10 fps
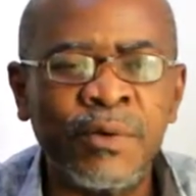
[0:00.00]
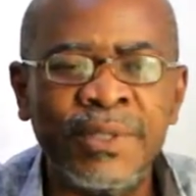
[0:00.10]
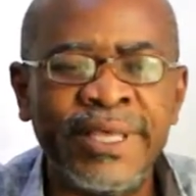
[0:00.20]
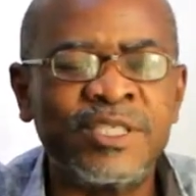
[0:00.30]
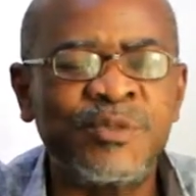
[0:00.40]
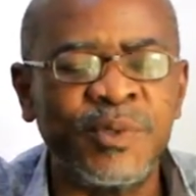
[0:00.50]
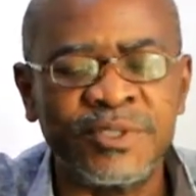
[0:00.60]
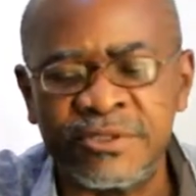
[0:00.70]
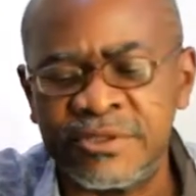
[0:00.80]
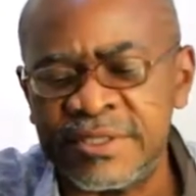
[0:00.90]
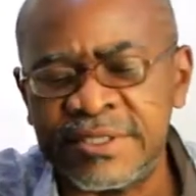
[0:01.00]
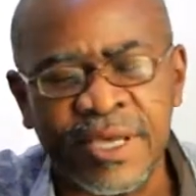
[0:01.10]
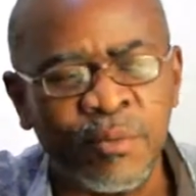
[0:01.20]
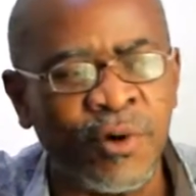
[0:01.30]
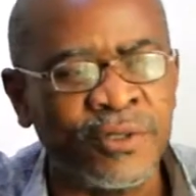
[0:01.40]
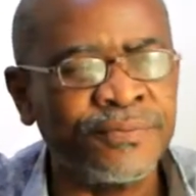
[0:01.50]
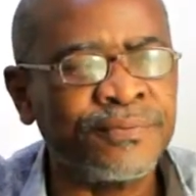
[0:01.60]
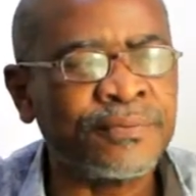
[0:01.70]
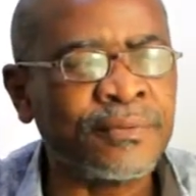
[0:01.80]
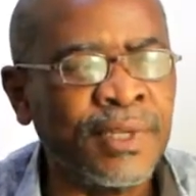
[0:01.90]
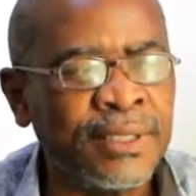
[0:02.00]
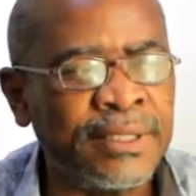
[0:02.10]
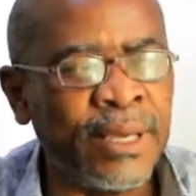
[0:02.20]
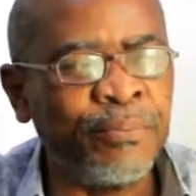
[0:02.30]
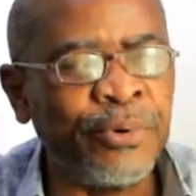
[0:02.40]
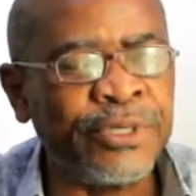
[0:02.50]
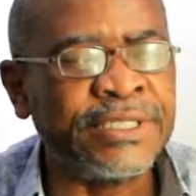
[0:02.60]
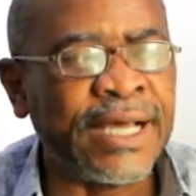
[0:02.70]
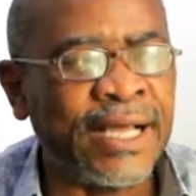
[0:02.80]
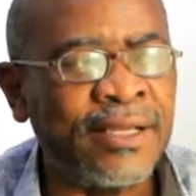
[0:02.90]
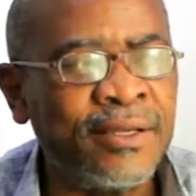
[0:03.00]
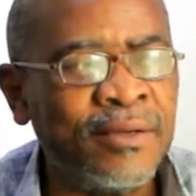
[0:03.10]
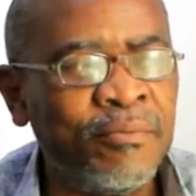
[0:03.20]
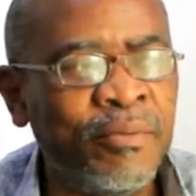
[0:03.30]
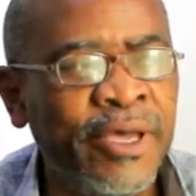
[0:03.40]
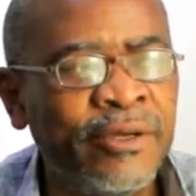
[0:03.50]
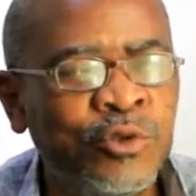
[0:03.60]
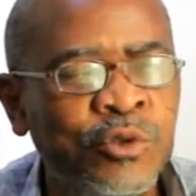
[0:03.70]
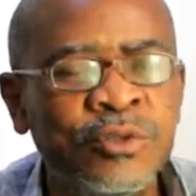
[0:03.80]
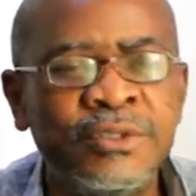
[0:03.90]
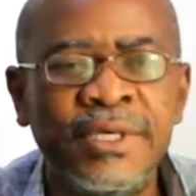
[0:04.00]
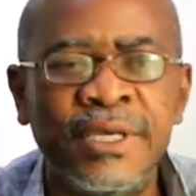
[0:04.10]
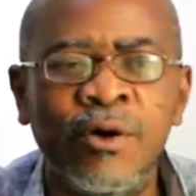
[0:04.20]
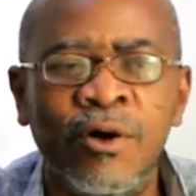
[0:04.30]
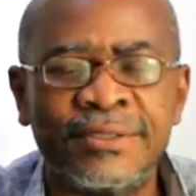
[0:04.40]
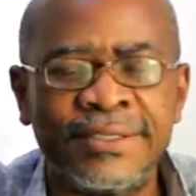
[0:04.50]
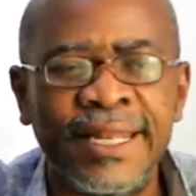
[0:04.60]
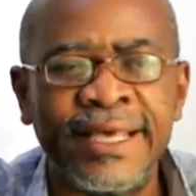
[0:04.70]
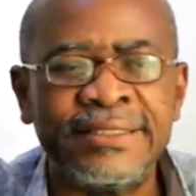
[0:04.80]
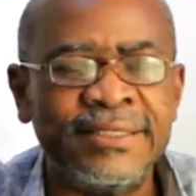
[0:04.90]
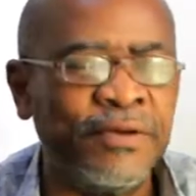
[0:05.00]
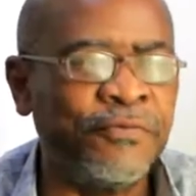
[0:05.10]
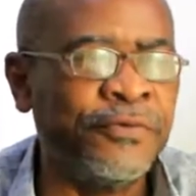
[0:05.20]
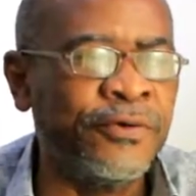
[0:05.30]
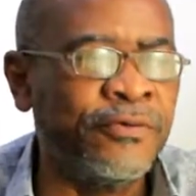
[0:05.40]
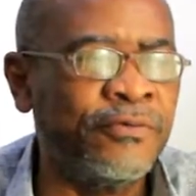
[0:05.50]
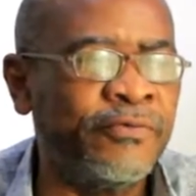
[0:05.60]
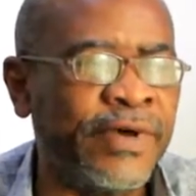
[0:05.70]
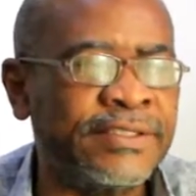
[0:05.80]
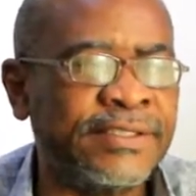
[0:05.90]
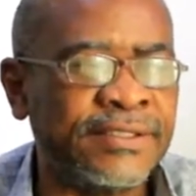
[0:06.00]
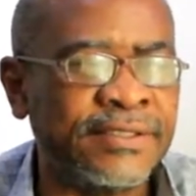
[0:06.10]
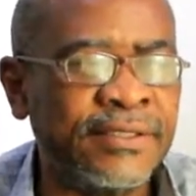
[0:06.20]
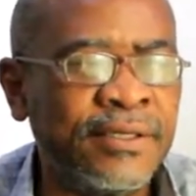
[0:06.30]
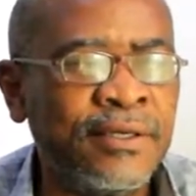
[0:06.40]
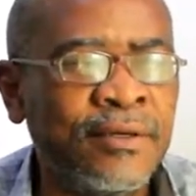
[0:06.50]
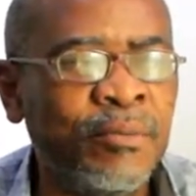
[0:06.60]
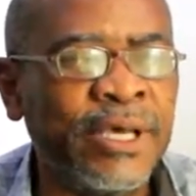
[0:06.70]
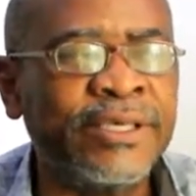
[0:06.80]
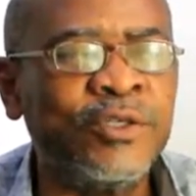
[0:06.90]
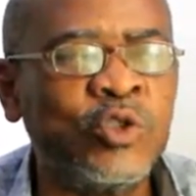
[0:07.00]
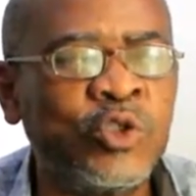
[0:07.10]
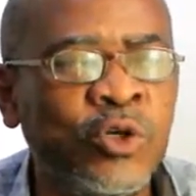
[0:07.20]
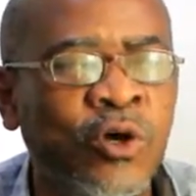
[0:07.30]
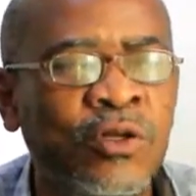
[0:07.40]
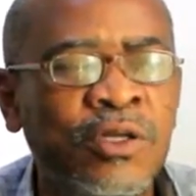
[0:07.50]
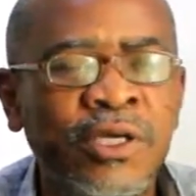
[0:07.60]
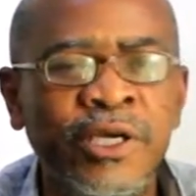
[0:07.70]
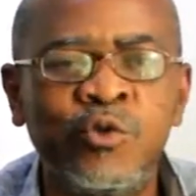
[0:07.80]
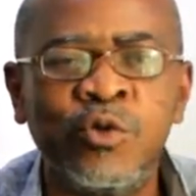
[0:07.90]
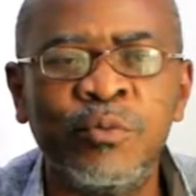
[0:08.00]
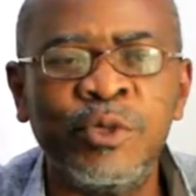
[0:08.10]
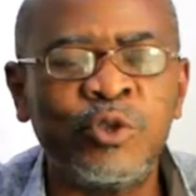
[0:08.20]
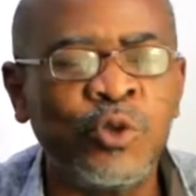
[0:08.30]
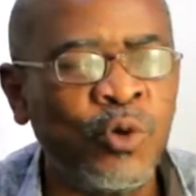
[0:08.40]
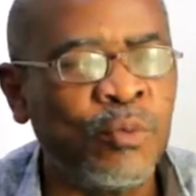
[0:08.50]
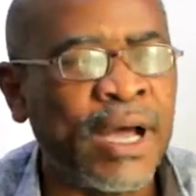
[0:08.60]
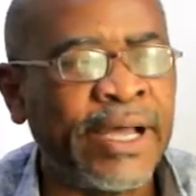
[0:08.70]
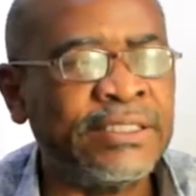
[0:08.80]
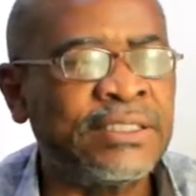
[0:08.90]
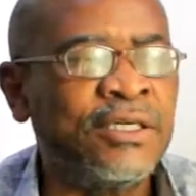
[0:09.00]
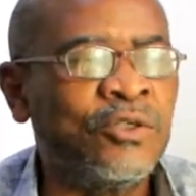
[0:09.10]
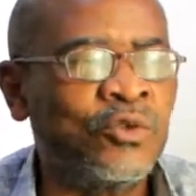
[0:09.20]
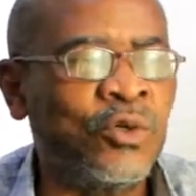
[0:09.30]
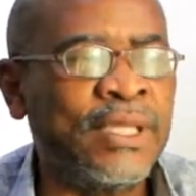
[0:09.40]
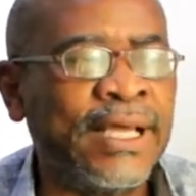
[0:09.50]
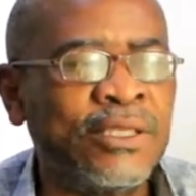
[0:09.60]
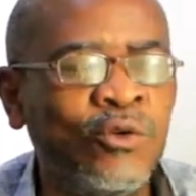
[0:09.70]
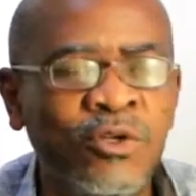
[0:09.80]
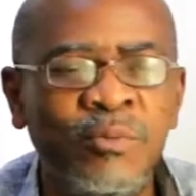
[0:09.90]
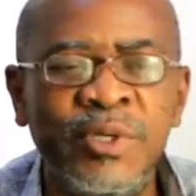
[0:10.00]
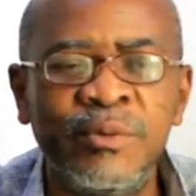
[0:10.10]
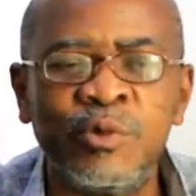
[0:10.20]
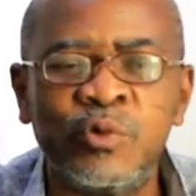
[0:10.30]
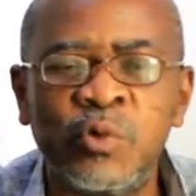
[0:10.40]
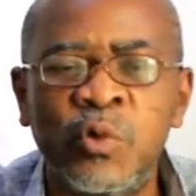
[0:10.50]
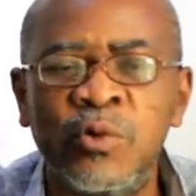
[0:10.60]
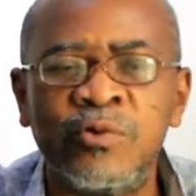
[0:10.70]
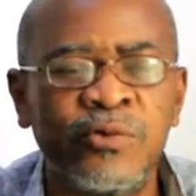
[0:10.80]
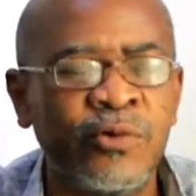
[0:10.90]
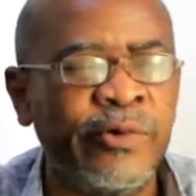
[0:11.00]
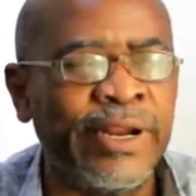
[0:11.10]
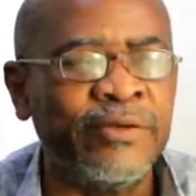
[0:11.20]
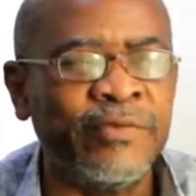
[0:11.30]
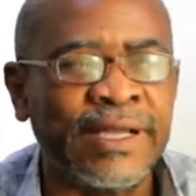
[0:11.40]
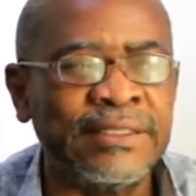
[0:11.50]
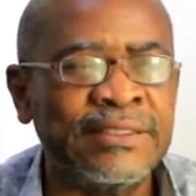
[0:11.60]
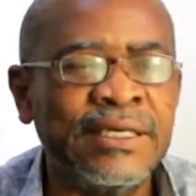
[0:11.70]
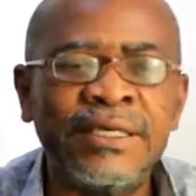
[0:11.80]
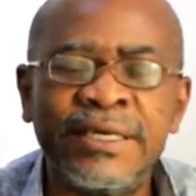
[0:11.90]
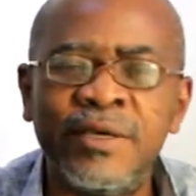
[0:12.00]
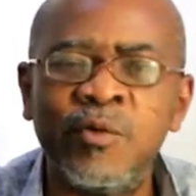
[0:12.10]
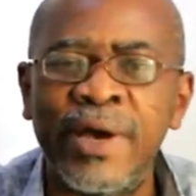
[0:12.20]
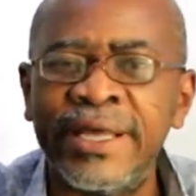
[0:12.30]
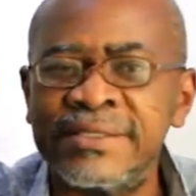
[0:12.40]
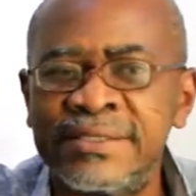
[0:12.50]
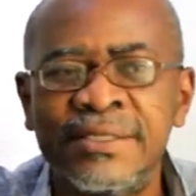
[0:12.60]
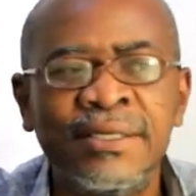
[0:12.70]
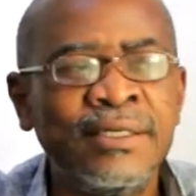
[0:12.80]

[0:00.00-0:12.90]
With the expository sermon, the preacher may choose or select a few verses, making sure it won't be too much so that you will not be able to go through relevant keywords.